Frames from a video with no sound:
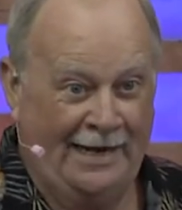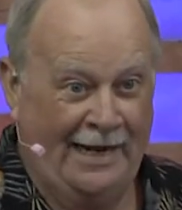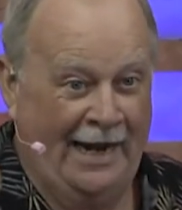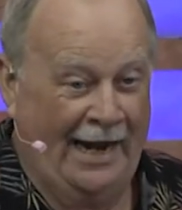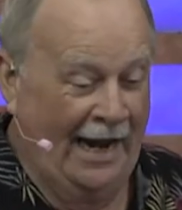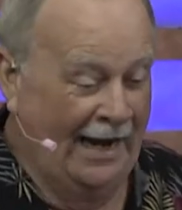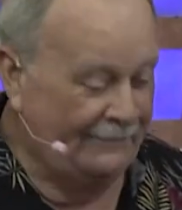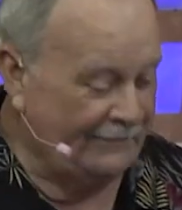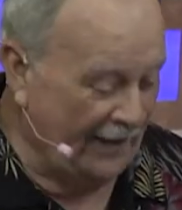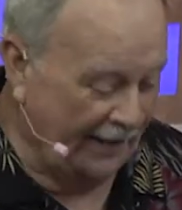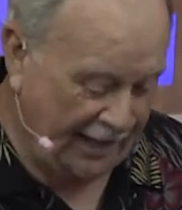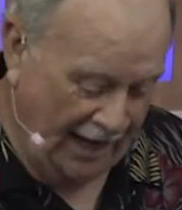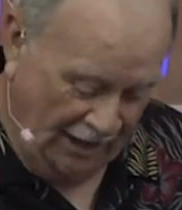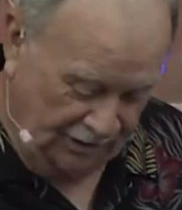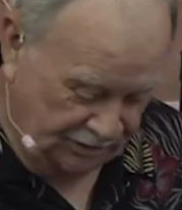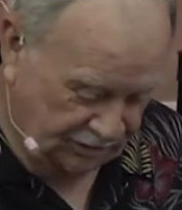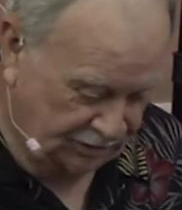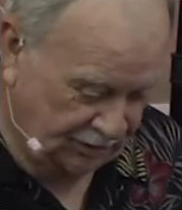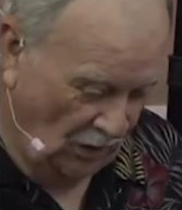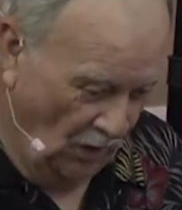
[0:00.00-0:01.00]
And they
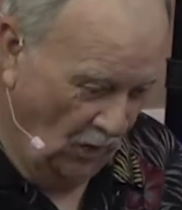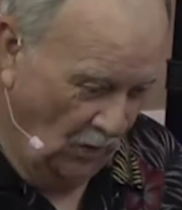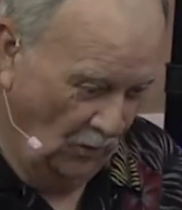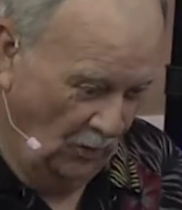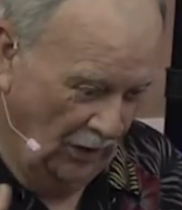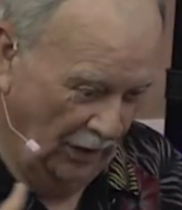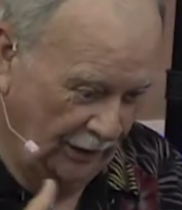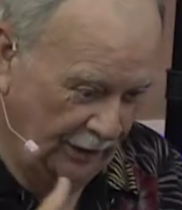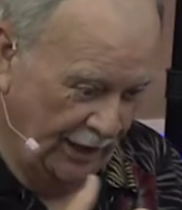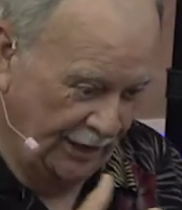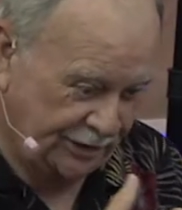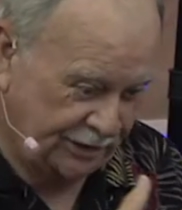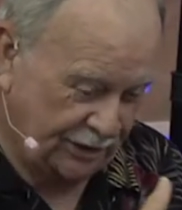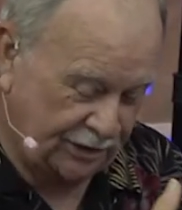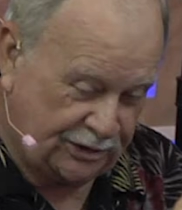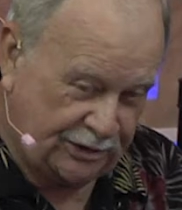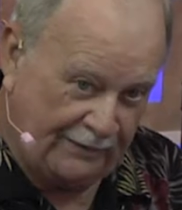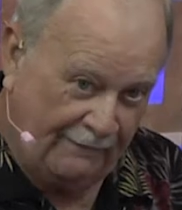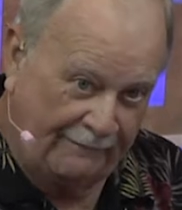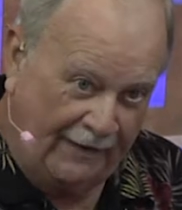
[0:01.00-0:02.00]
got so
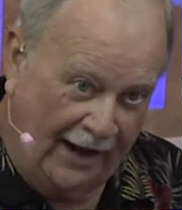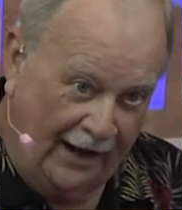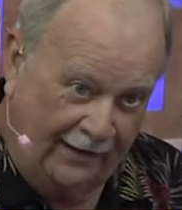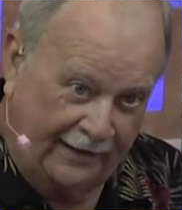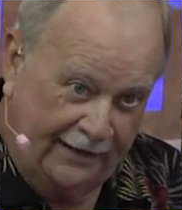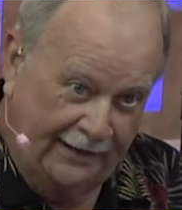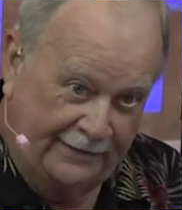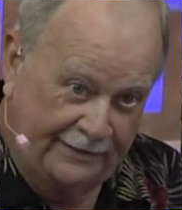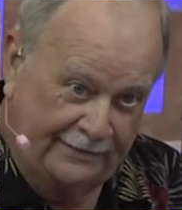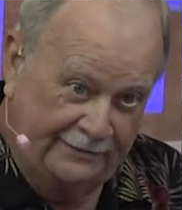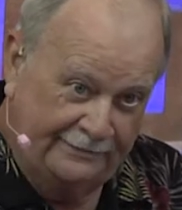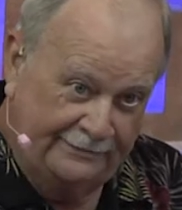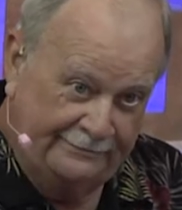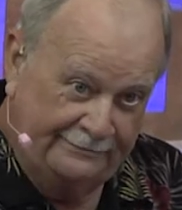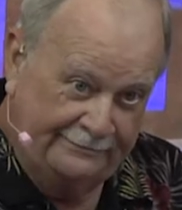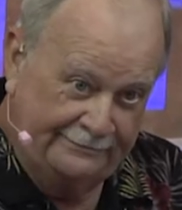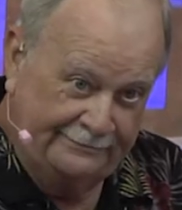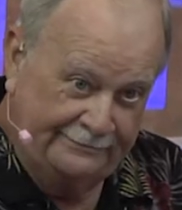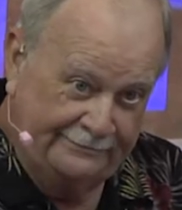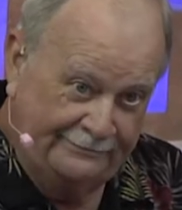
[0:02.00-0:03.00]
religious about it
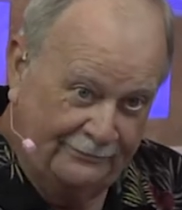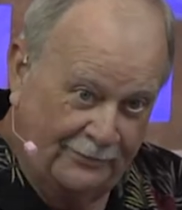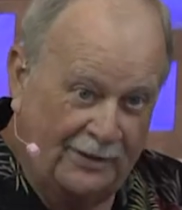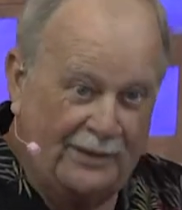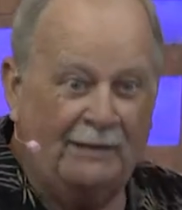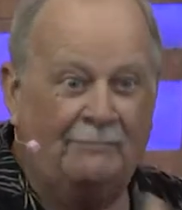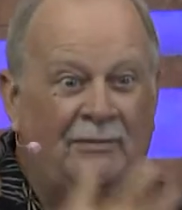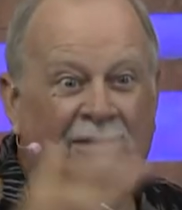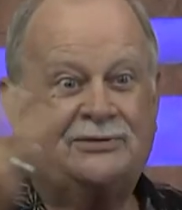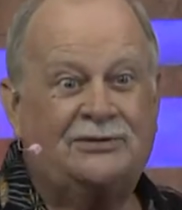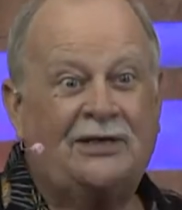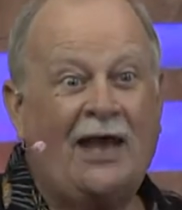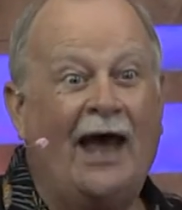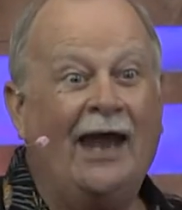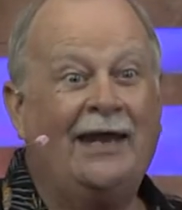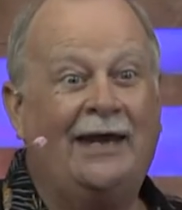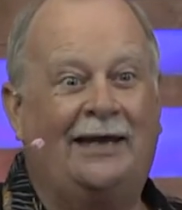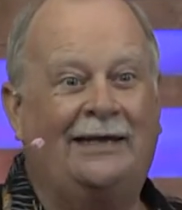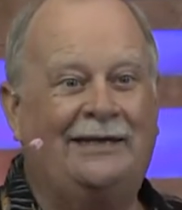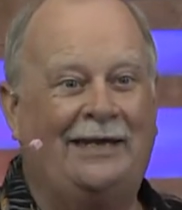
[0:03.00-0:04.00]
when the
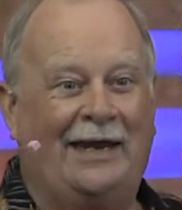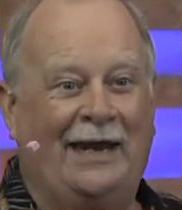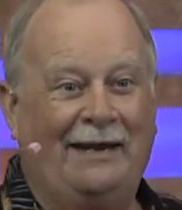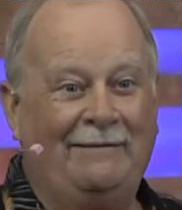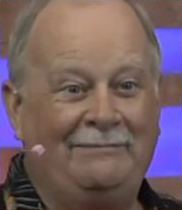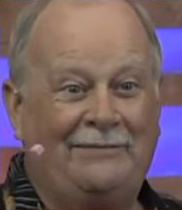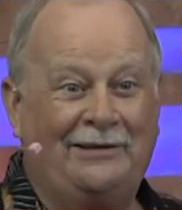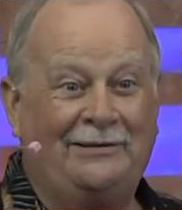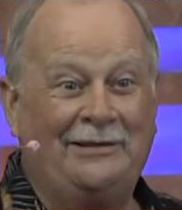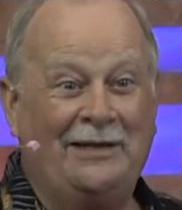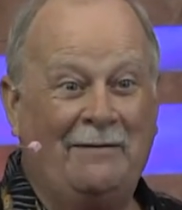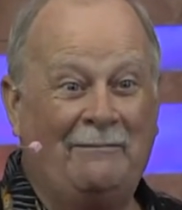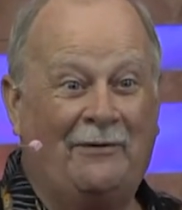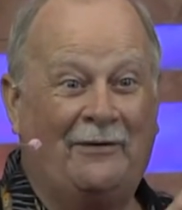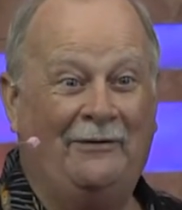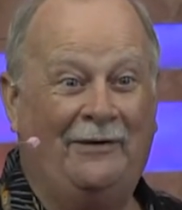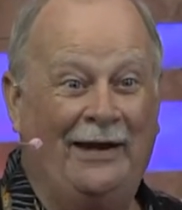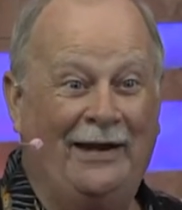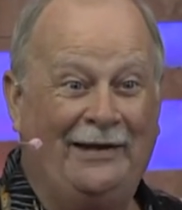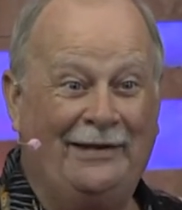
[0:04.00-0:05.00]
Messiah came to
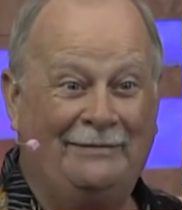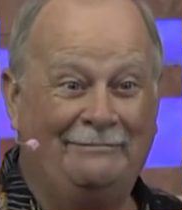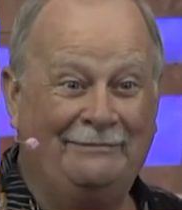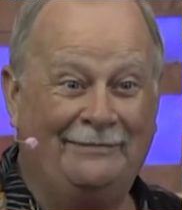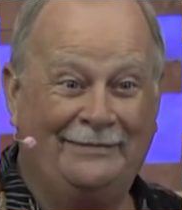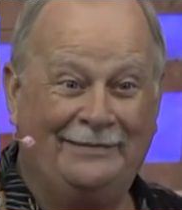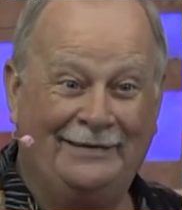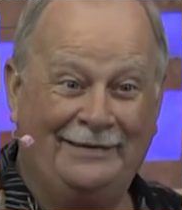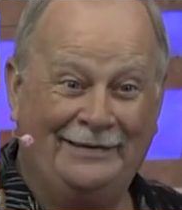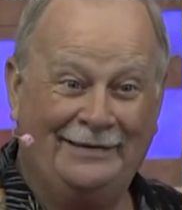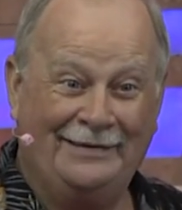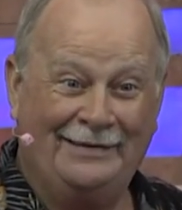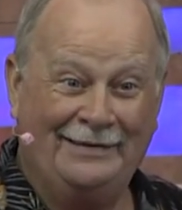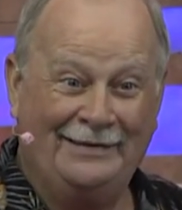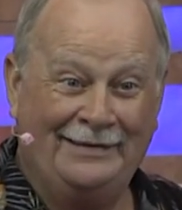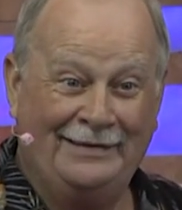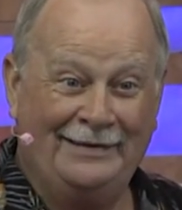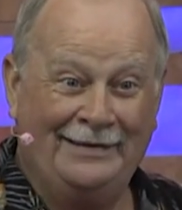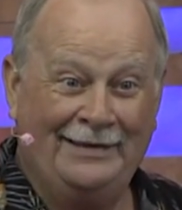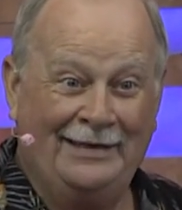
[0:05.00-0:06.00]
liberate them
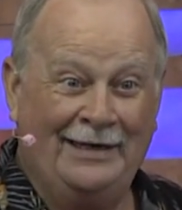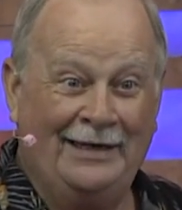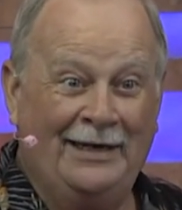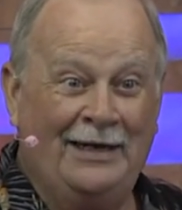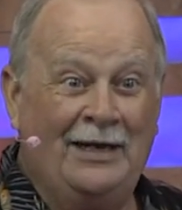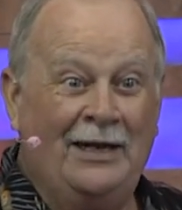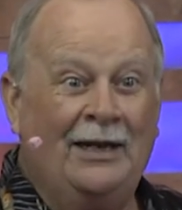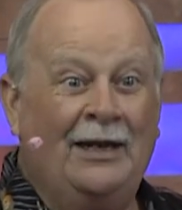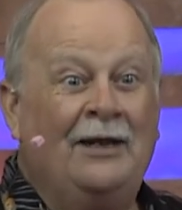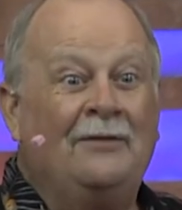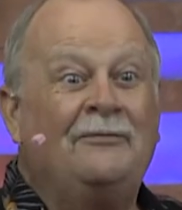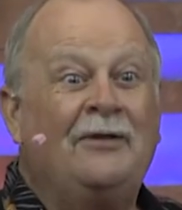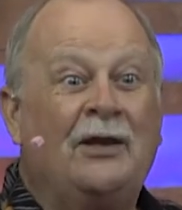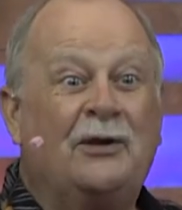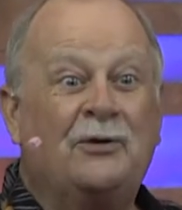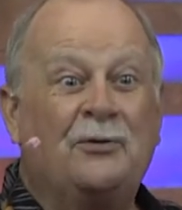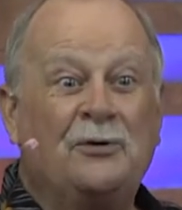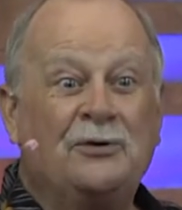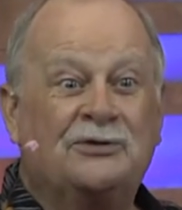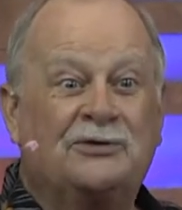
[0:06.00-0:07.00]
they
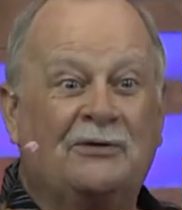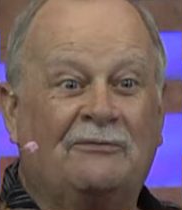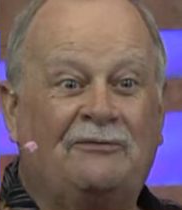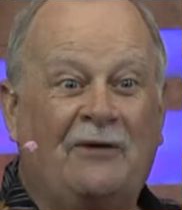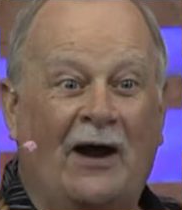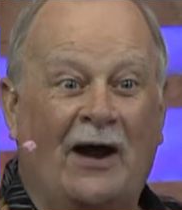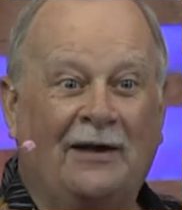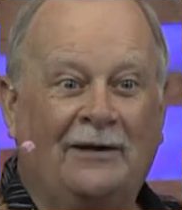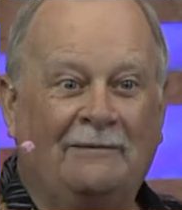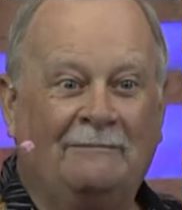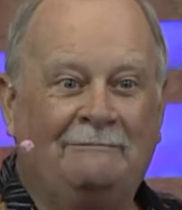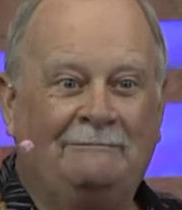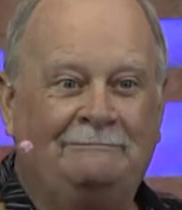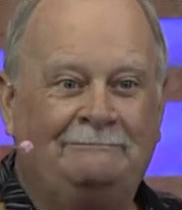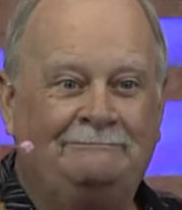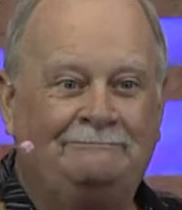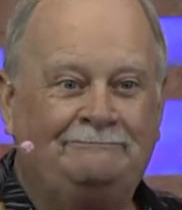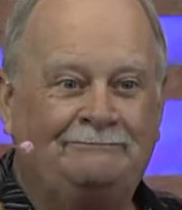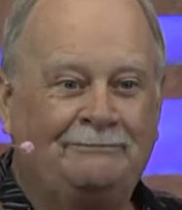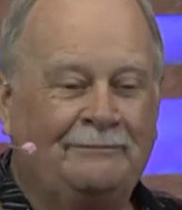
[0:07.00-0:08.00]
crucified him.
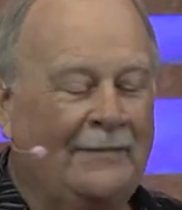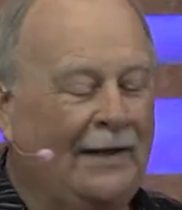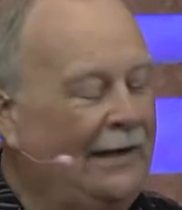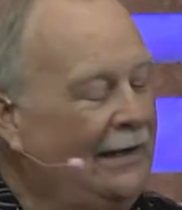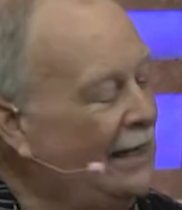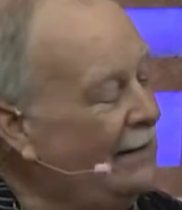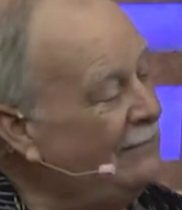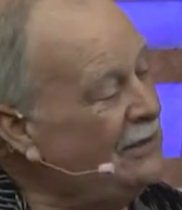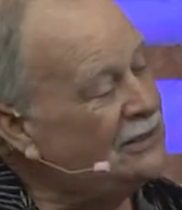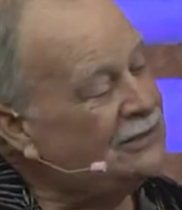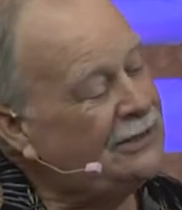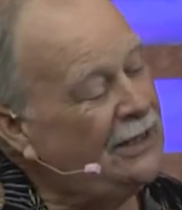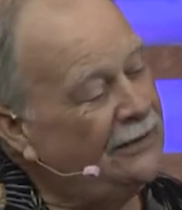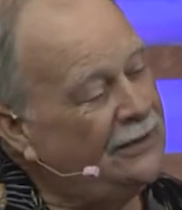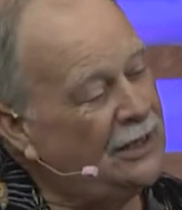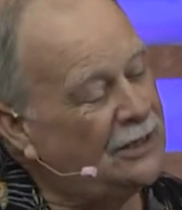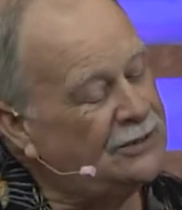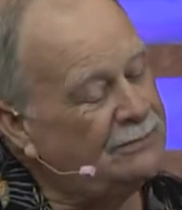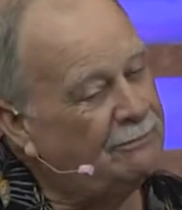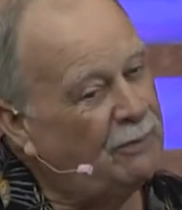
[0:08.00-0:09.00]
And let me say
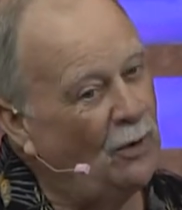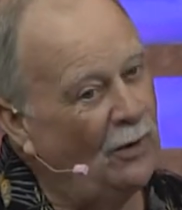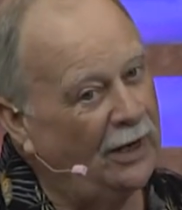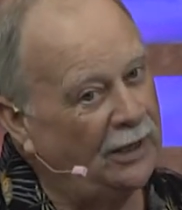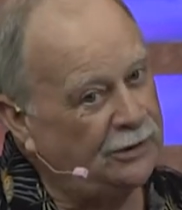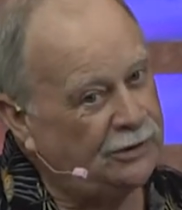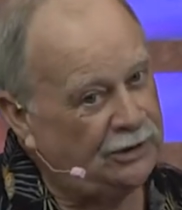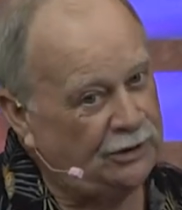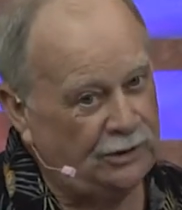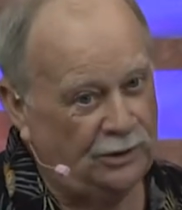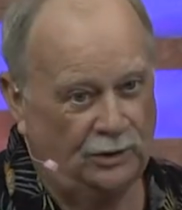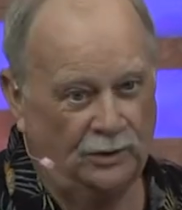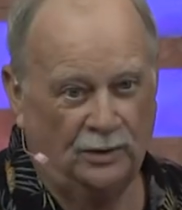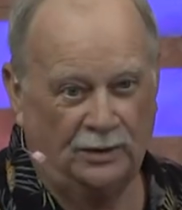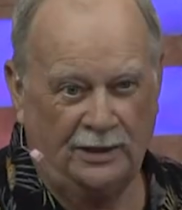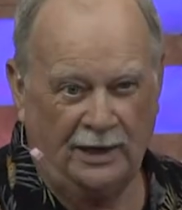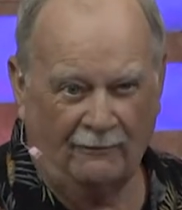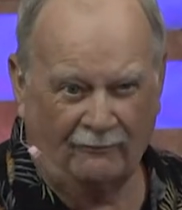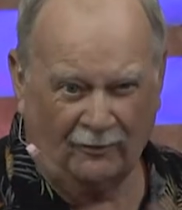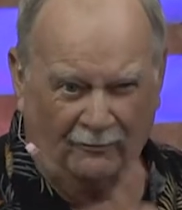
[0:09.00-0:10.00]
this point to you
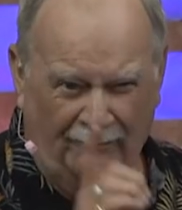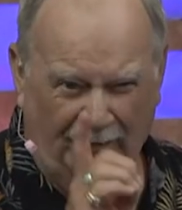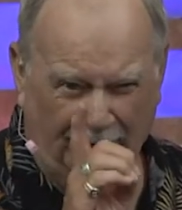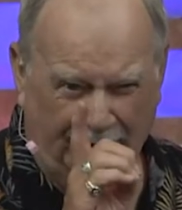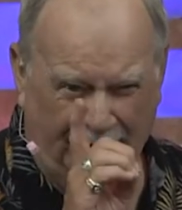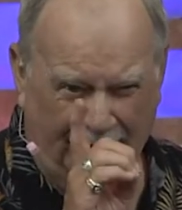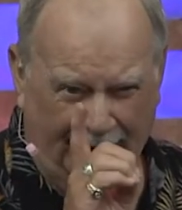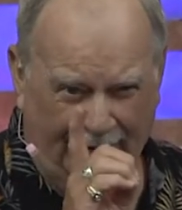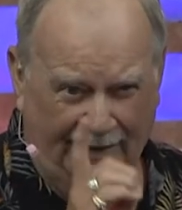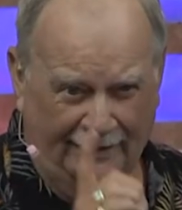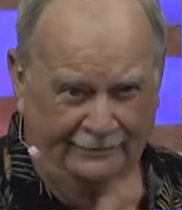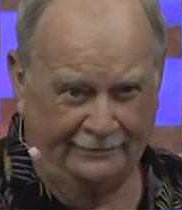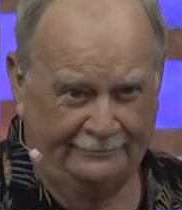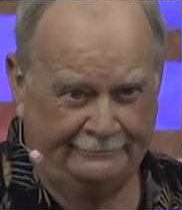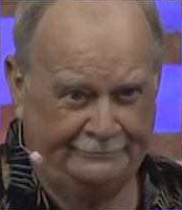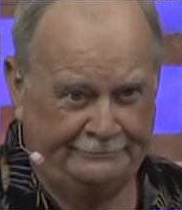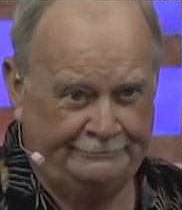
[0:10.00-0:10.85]
and never forget it.